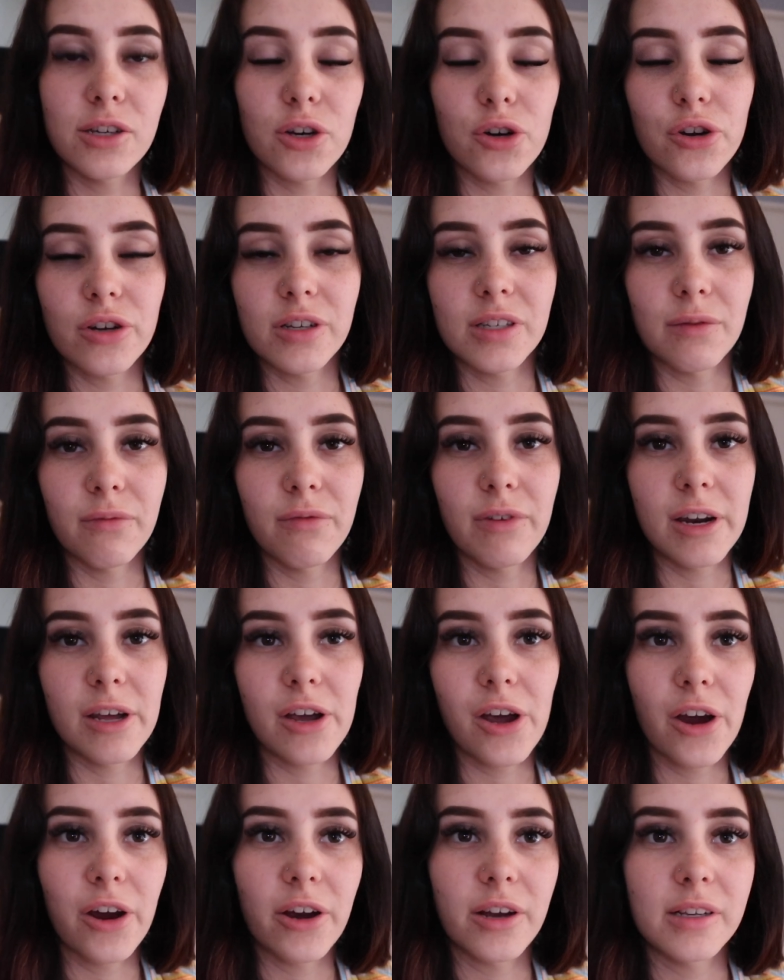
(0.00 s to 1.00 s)
to do some
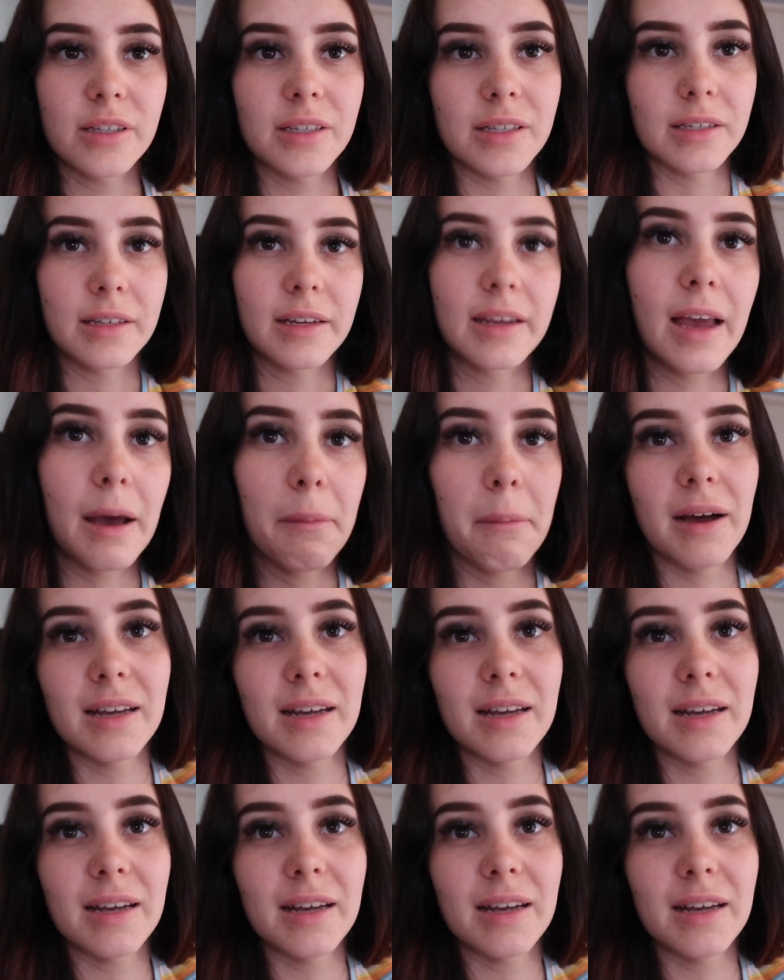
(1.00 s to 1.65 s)
videos and get